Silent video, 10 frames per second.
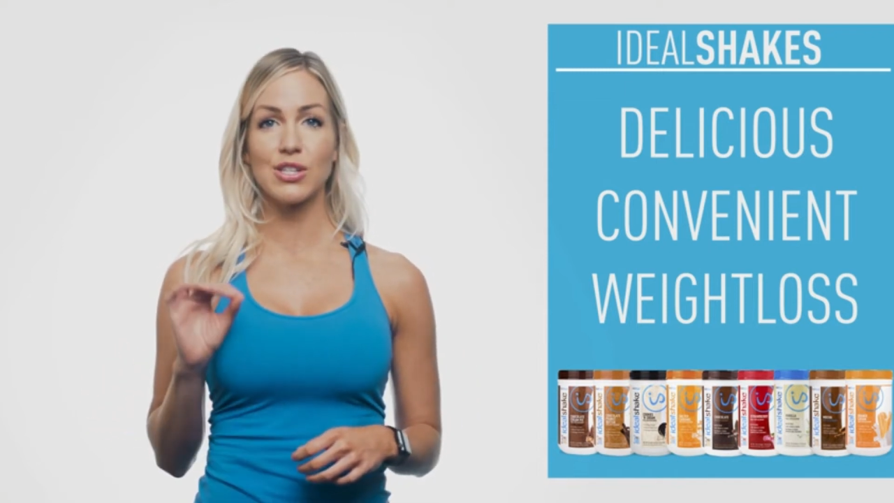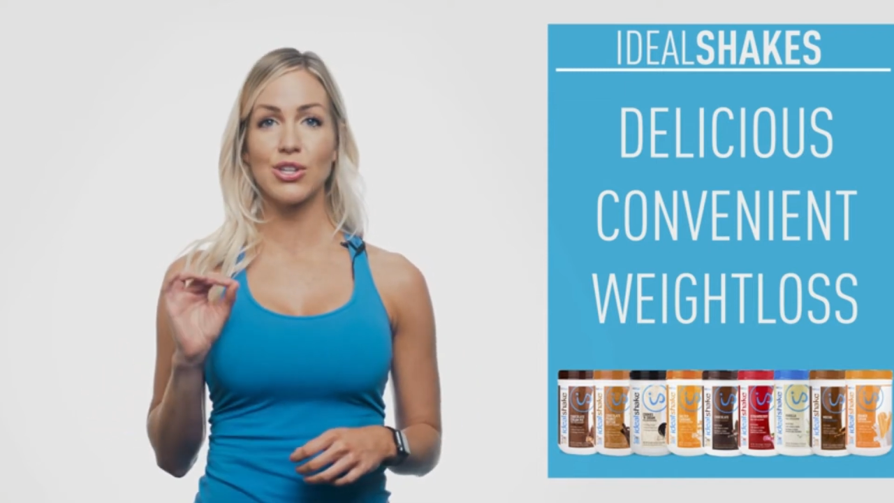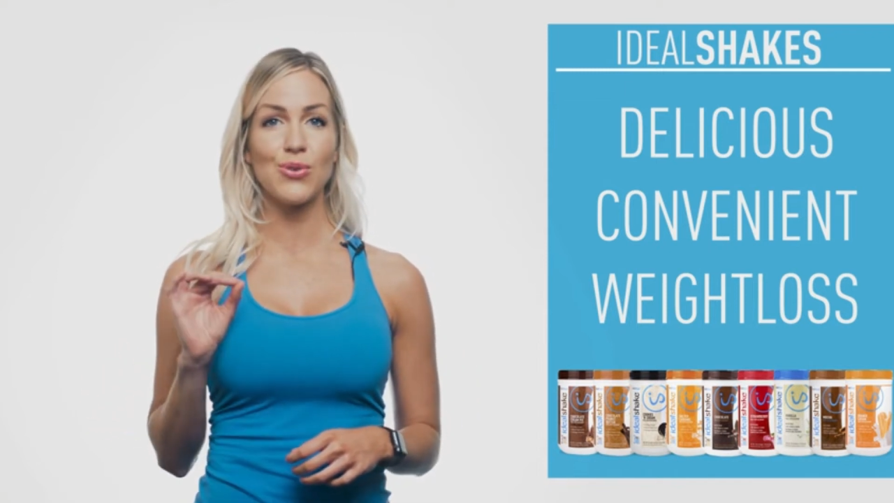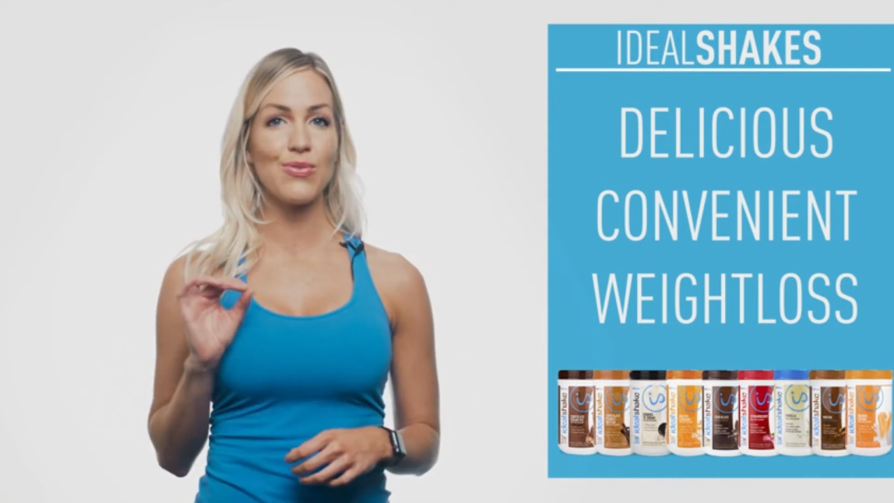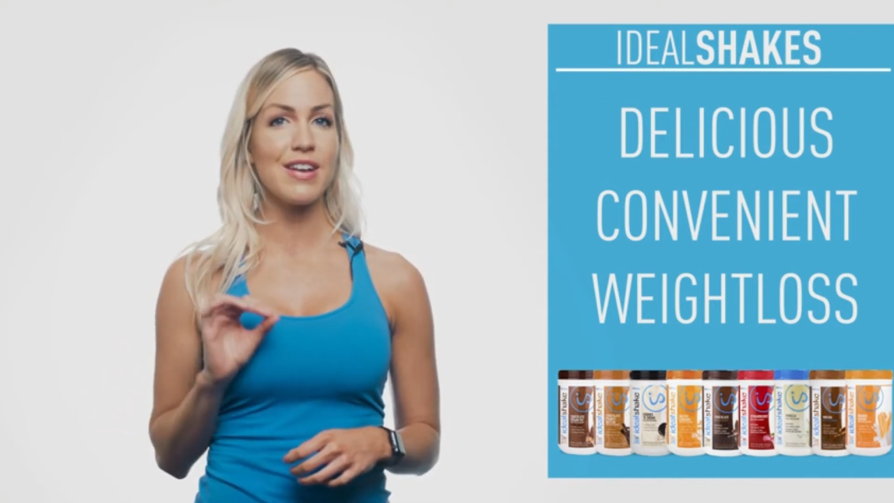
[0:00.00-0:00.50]
so
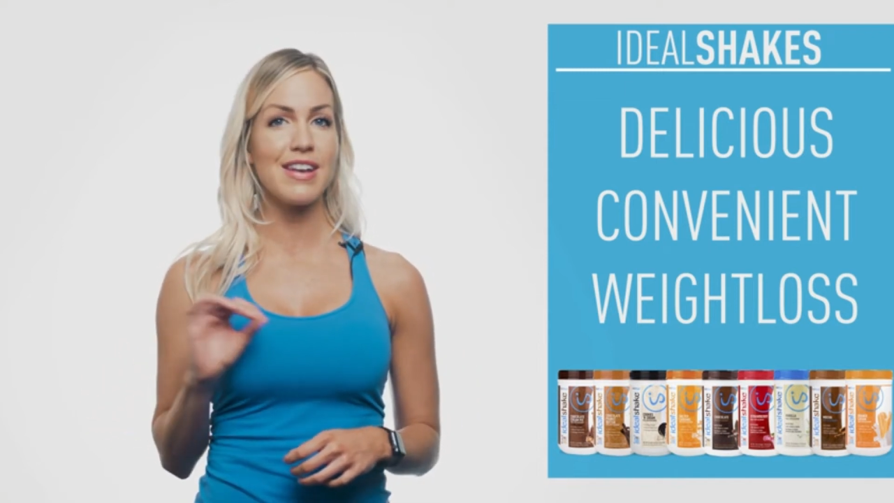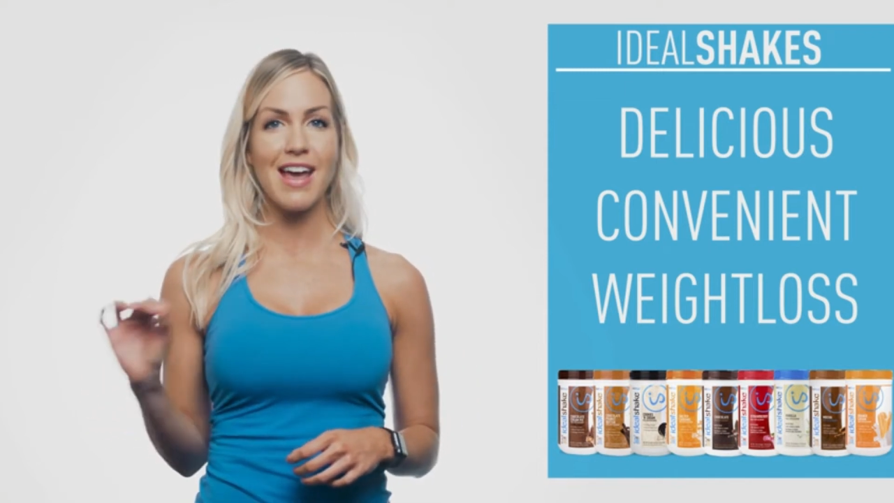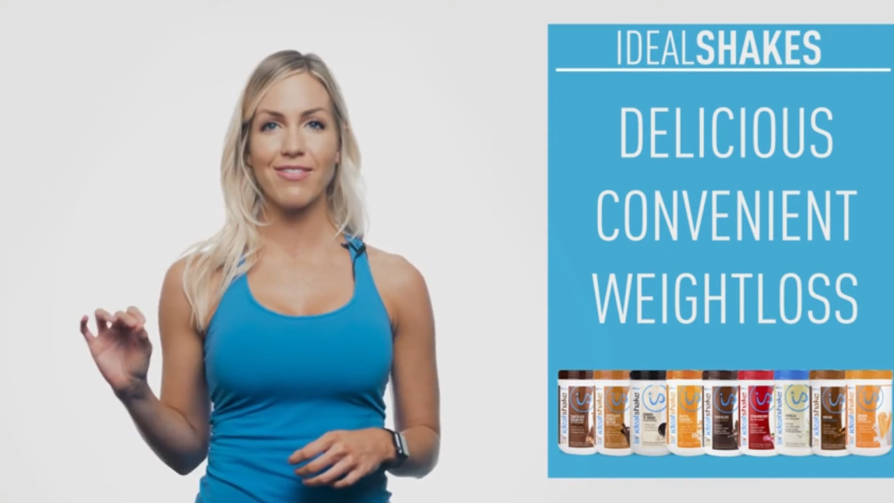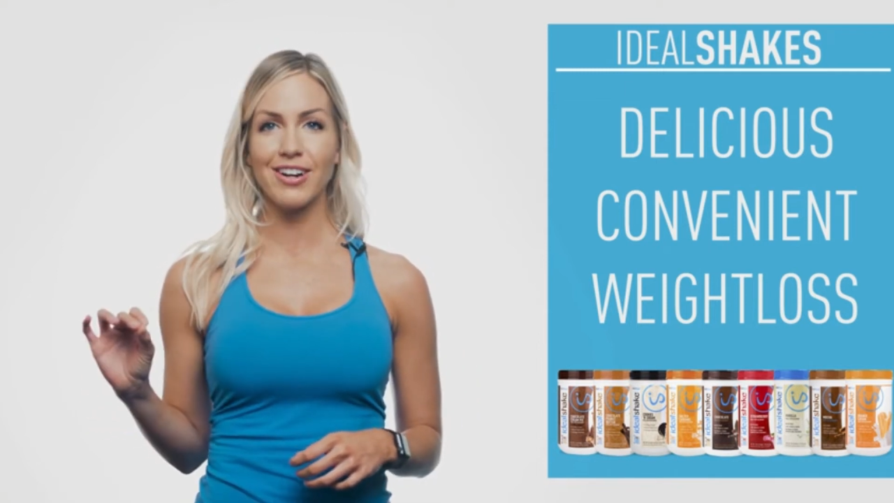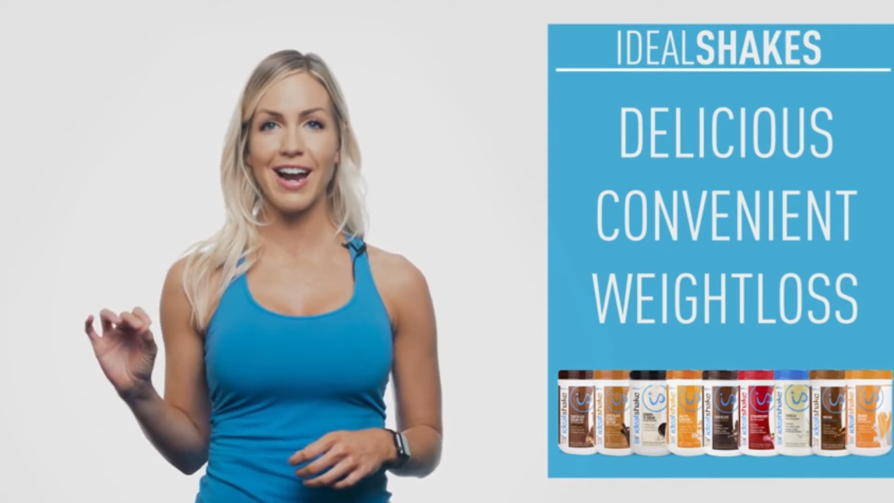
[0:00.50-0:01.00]
you
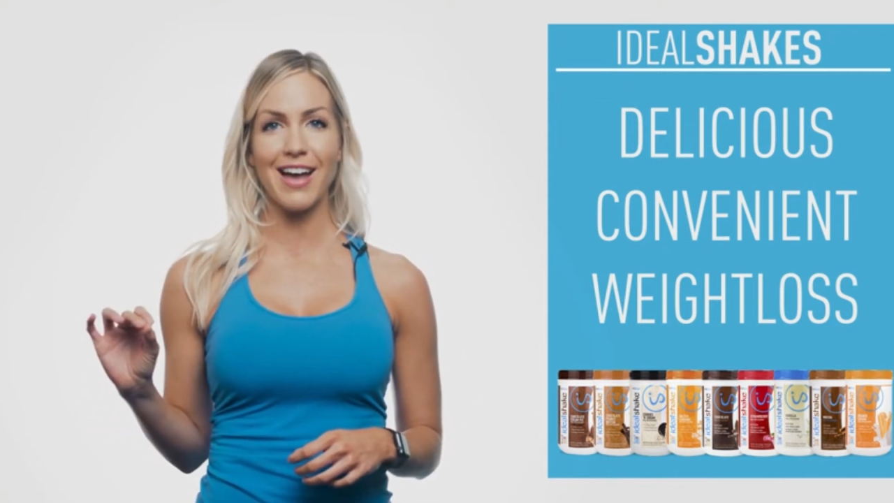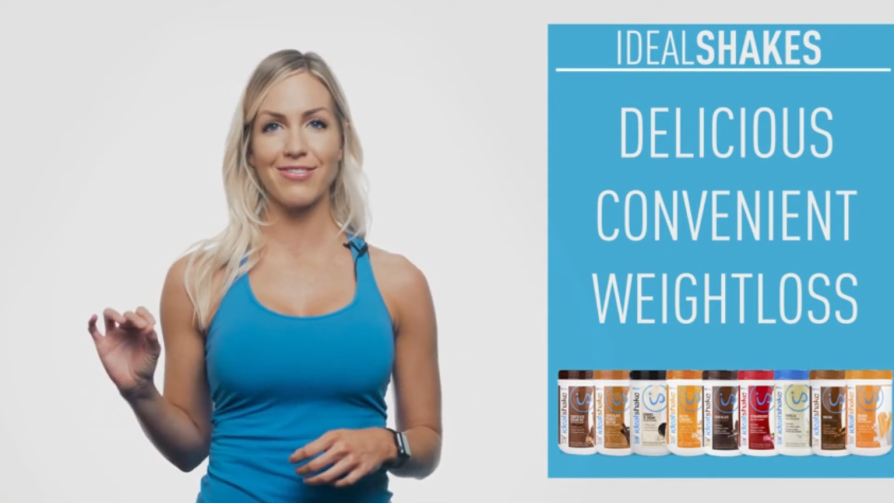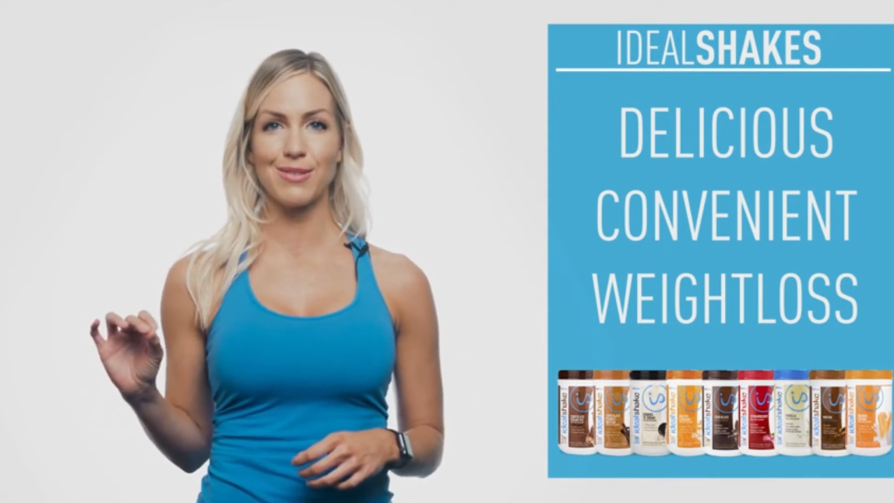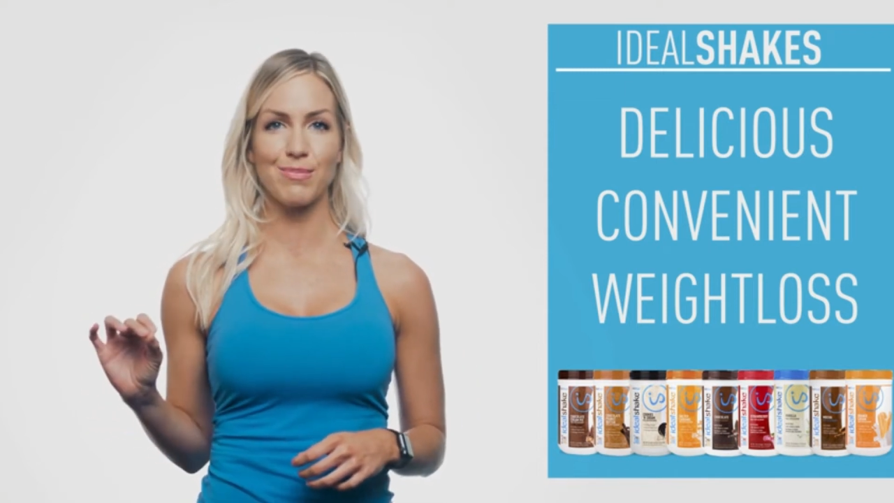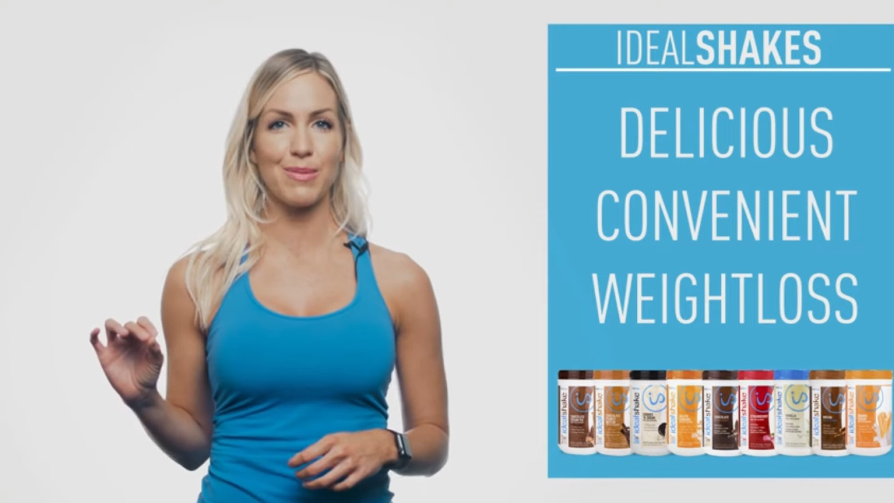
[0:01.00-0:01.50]
never
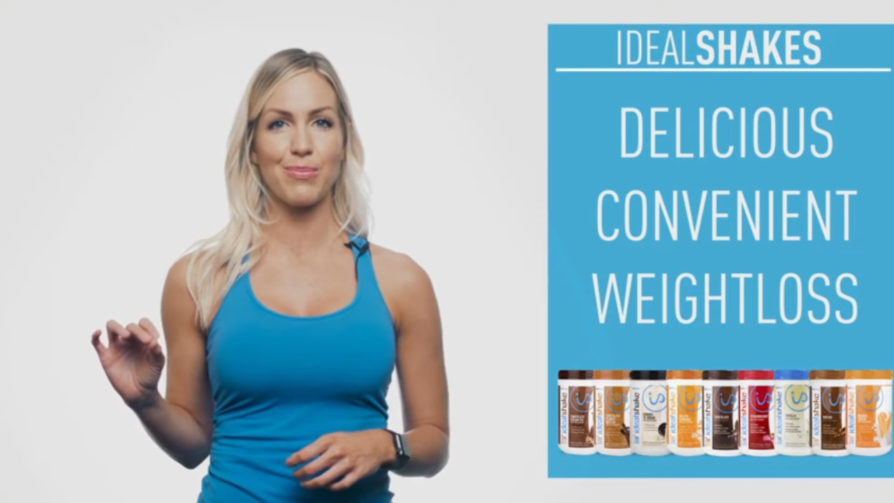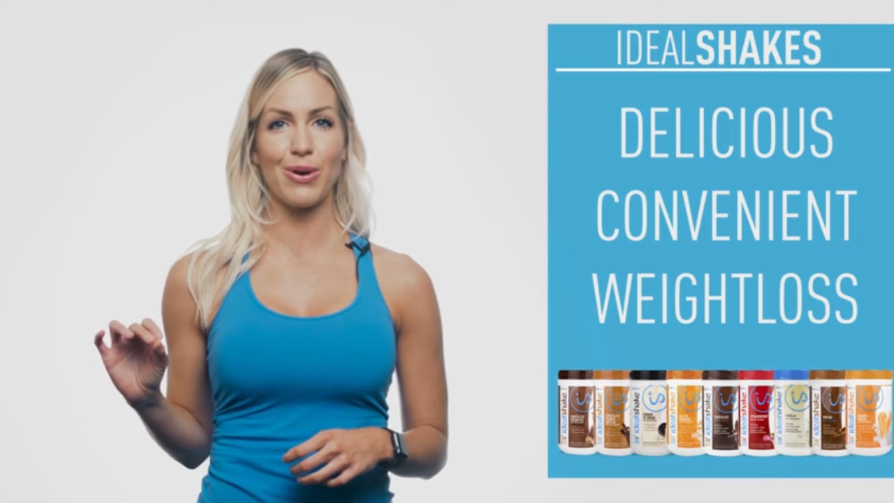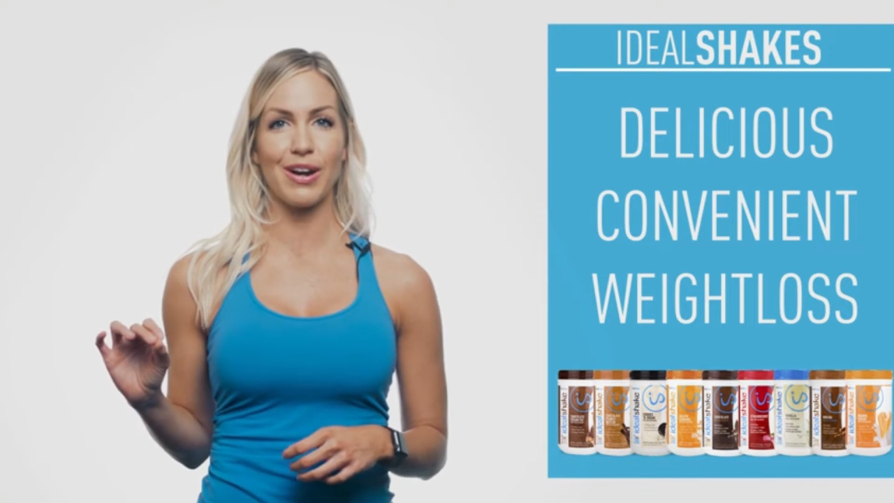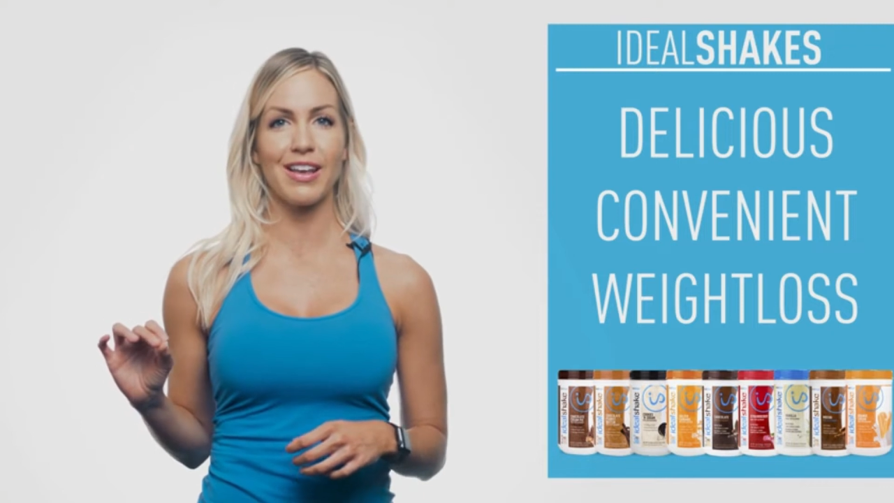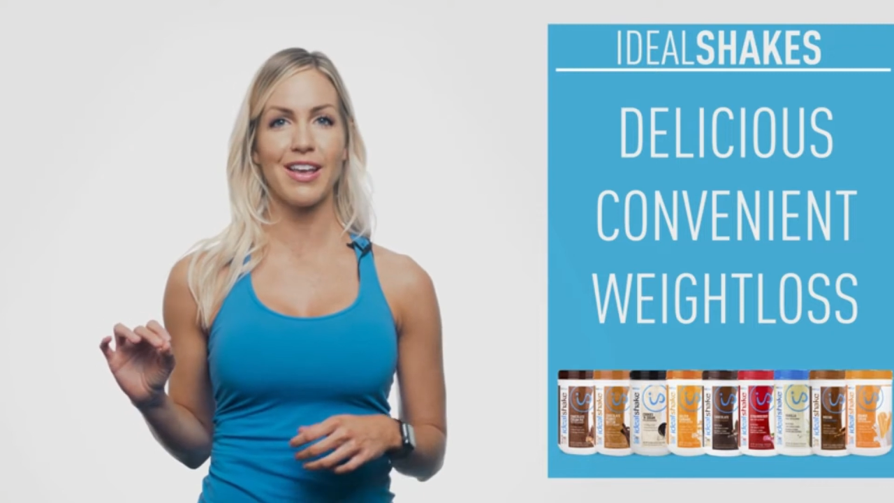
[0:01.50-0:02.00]
have to be
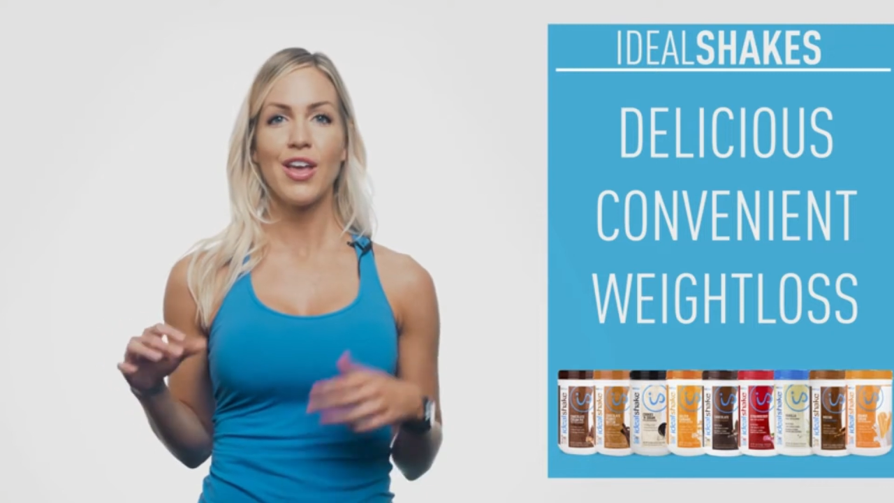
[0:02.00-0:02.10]
bored.